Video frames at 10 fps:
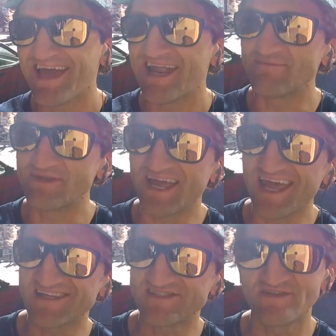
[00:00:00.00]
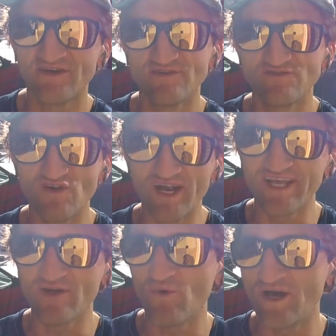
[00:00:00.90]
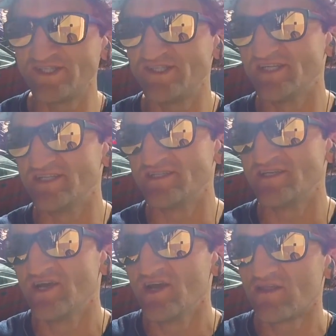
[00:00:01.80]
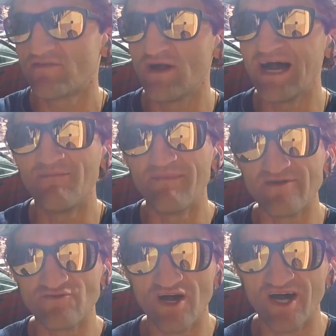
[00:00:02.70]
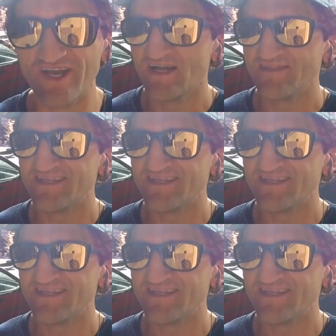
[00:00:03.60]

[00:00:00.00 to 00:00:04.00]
and I'm gonna answer those running questions throughout my run.